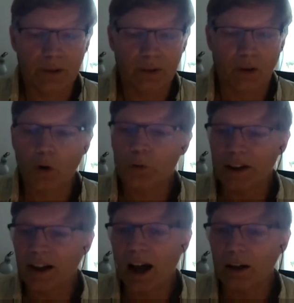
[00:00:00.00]
Kofi
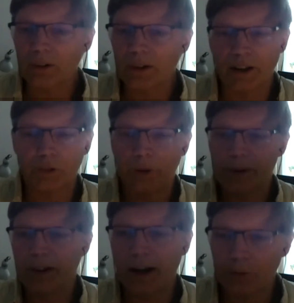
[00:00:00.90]
Annan, after he
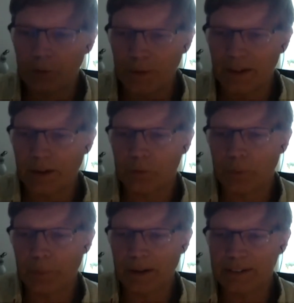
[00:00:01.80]
retired
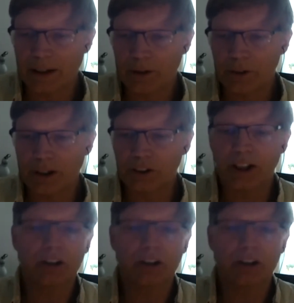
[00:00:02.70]
from being Secretary General,